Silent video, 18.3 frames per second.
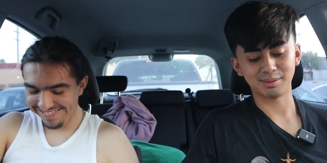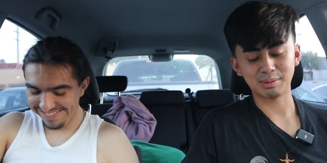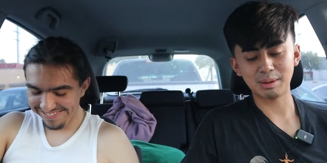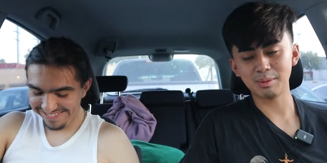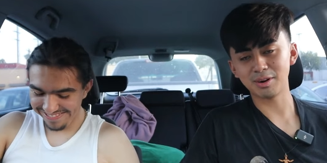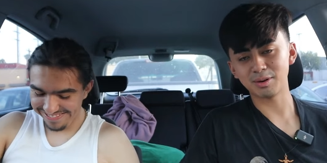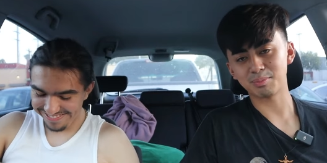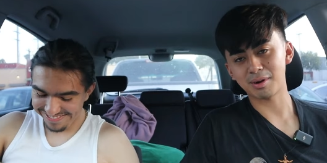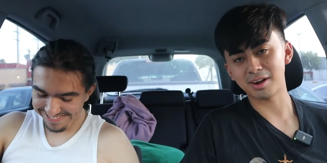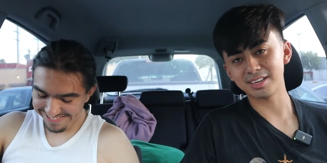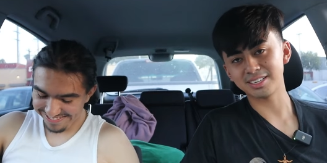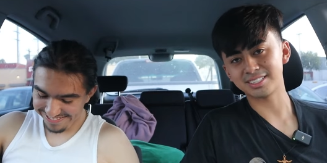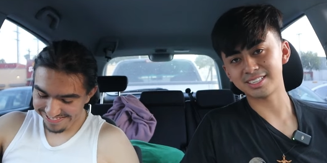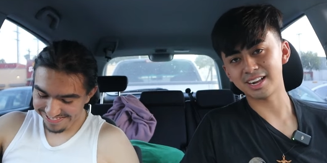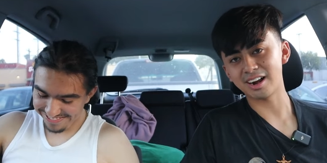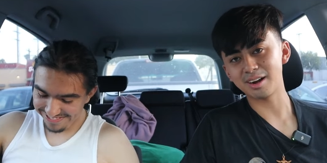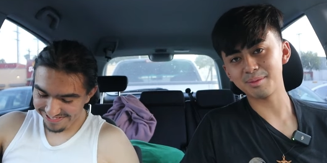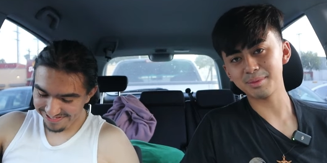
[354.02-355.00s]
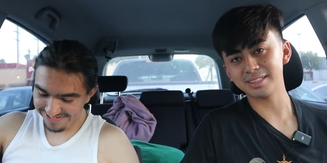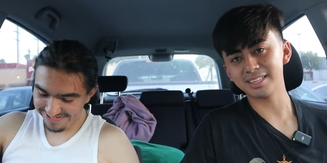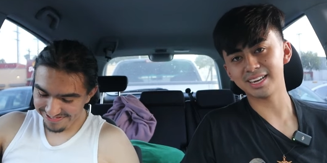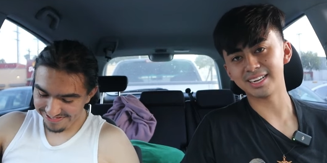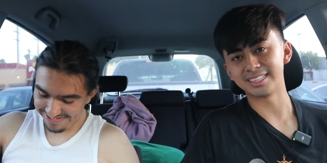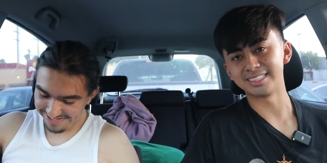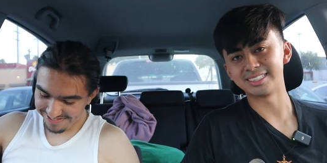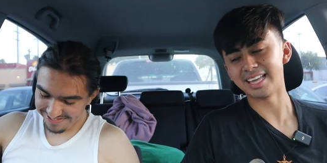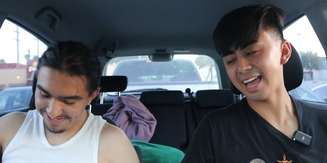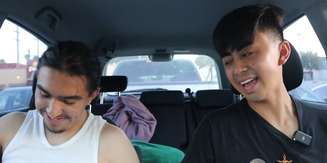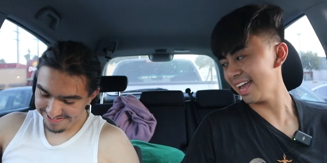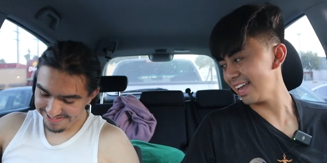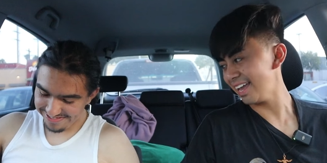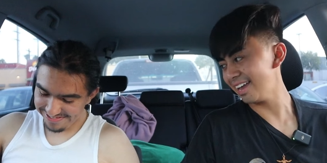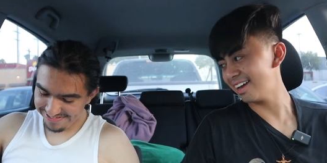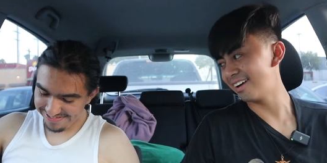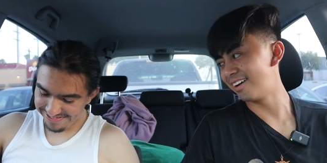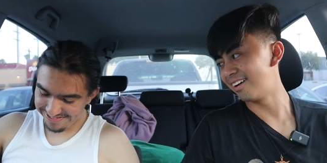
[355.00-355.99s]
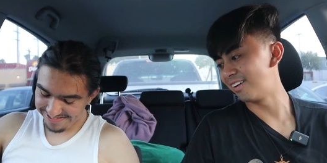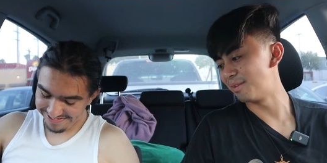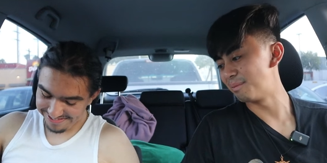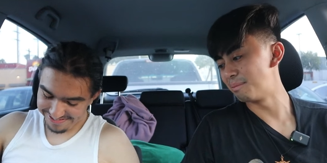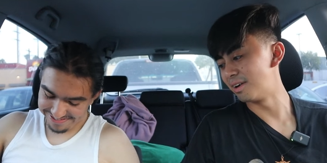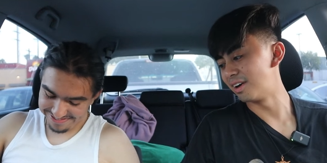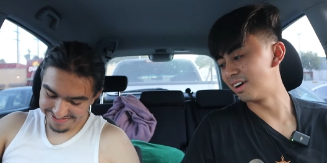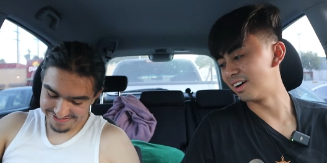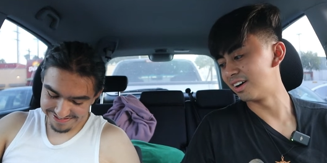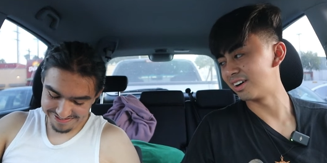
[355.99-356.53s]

Speaker 1: Like, people are probably staring at me like, damn.